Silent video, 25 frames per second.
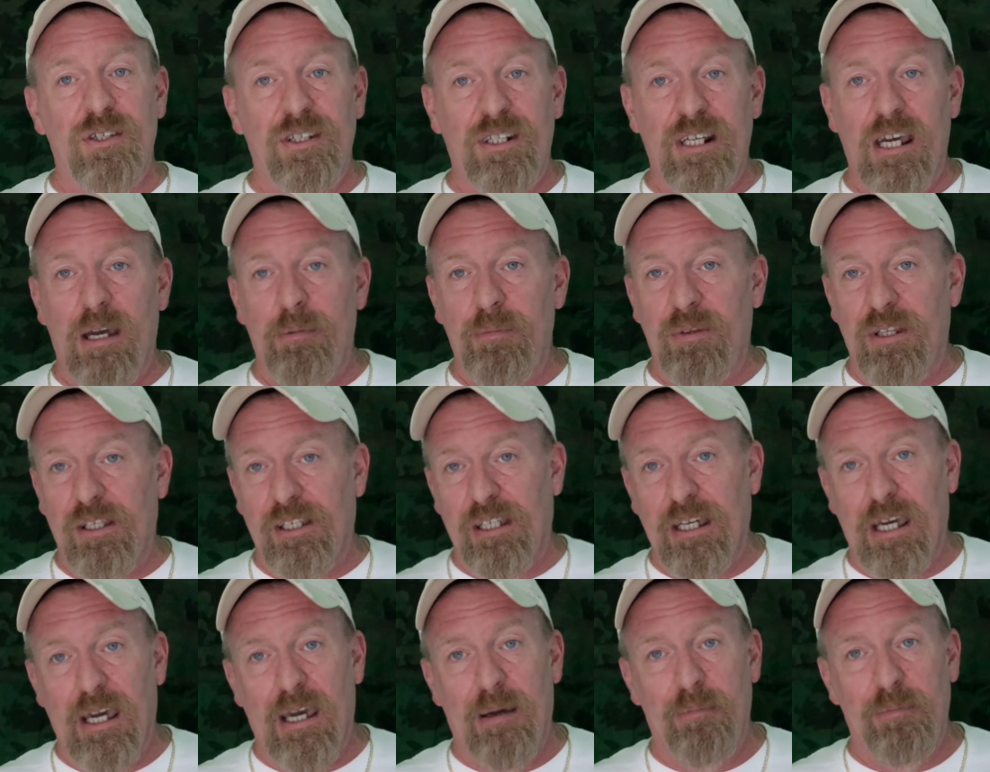the name of the
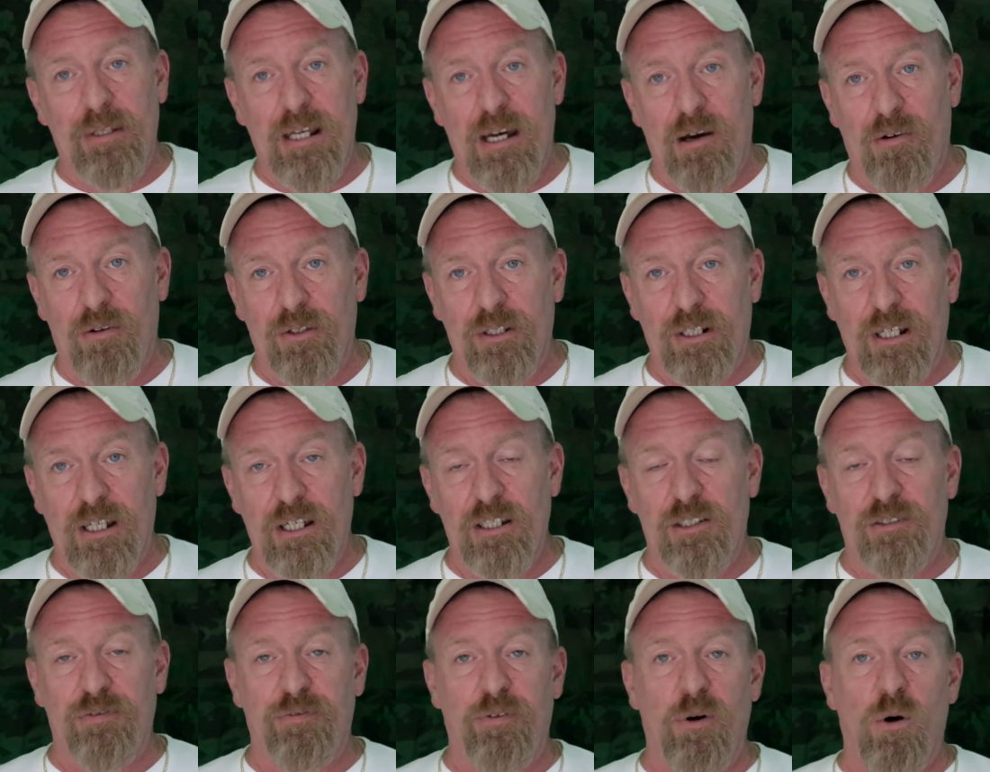game
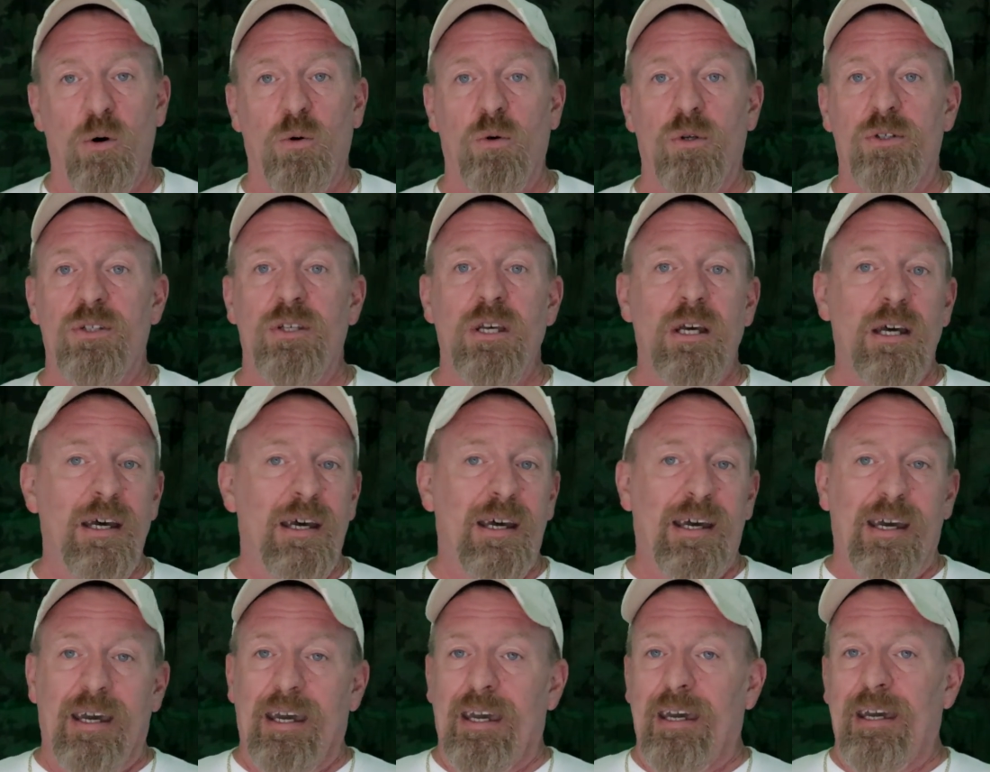nowadays, folks.
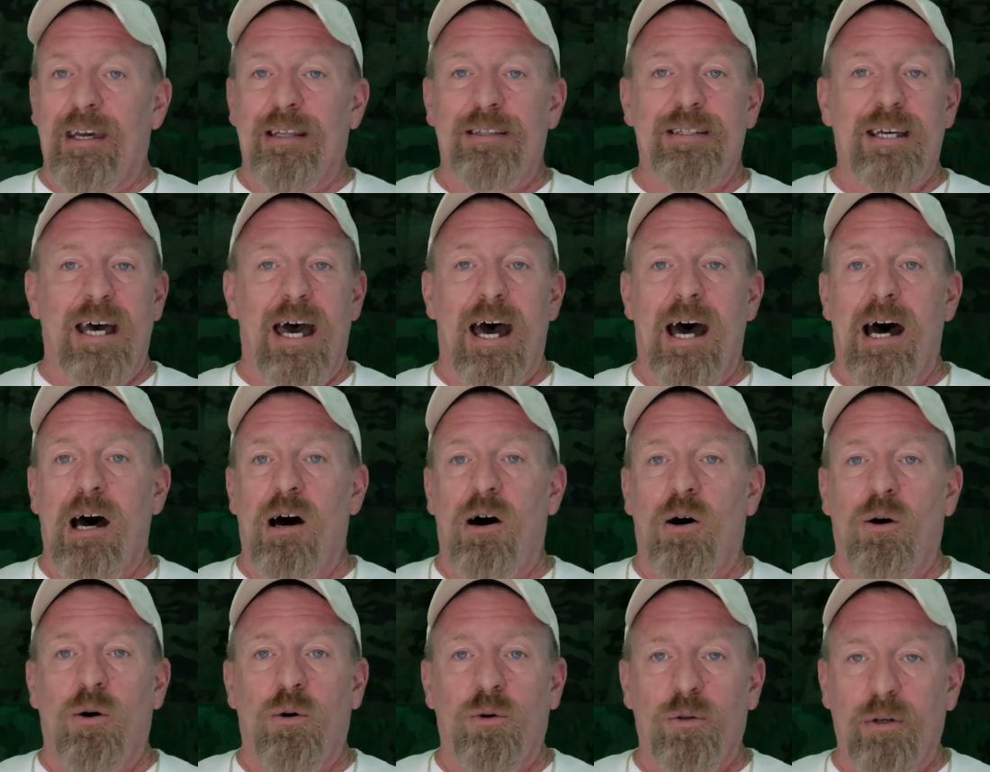It's
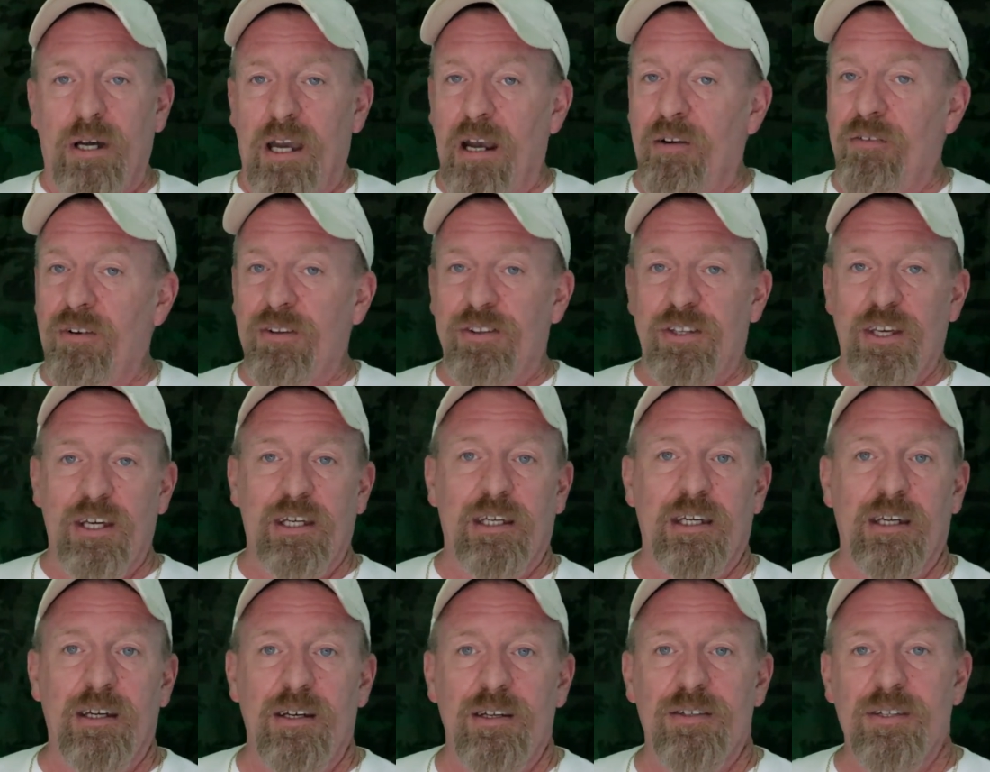how
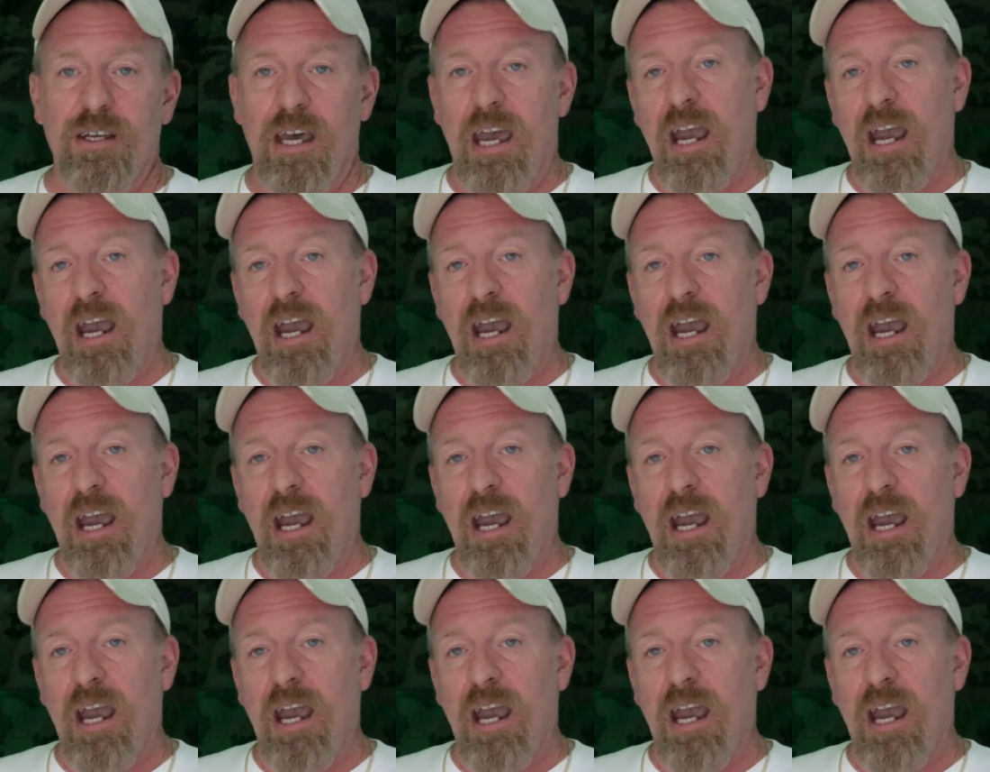everything is.